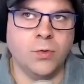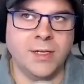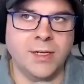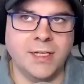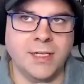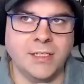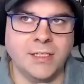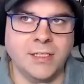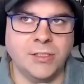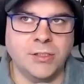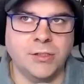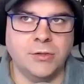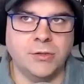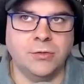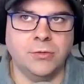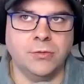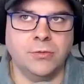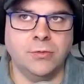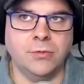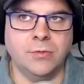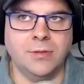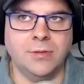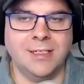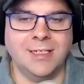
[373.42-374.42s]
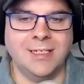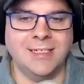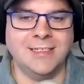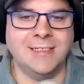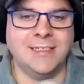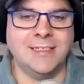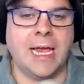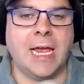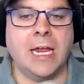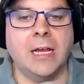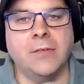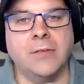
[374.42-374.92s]
did you
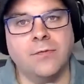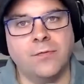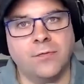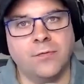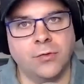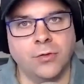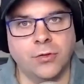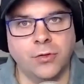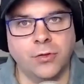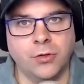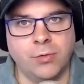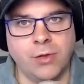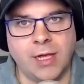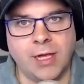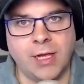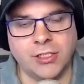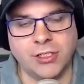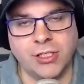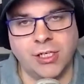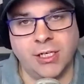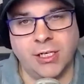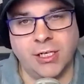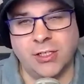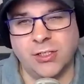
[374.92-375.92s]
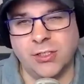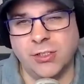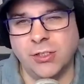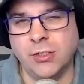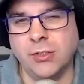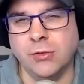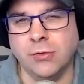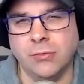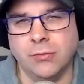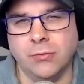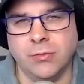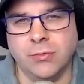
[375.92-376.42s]
intend for your blockchain to
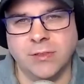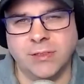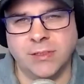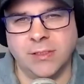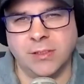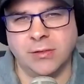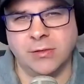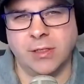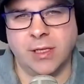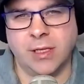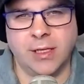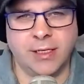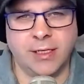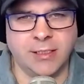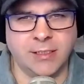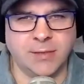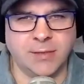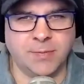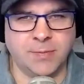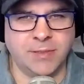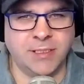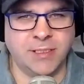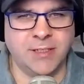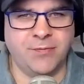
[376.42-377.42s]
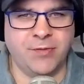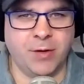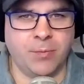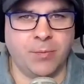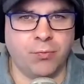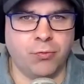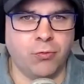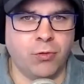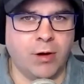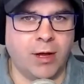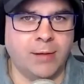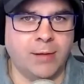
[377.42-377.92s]
do? Was there like a specific
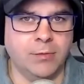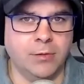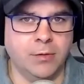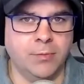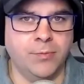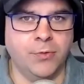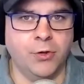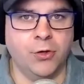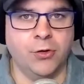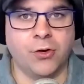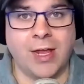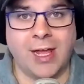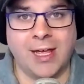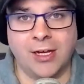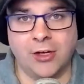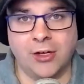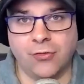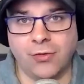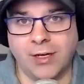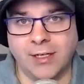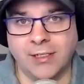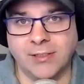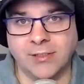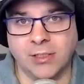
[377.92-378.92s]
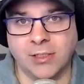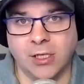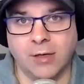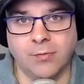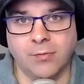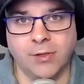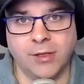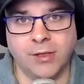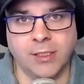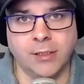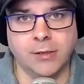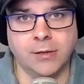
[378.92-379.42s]
problem you're kind of trying to solve
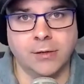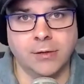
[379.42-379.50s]
with it?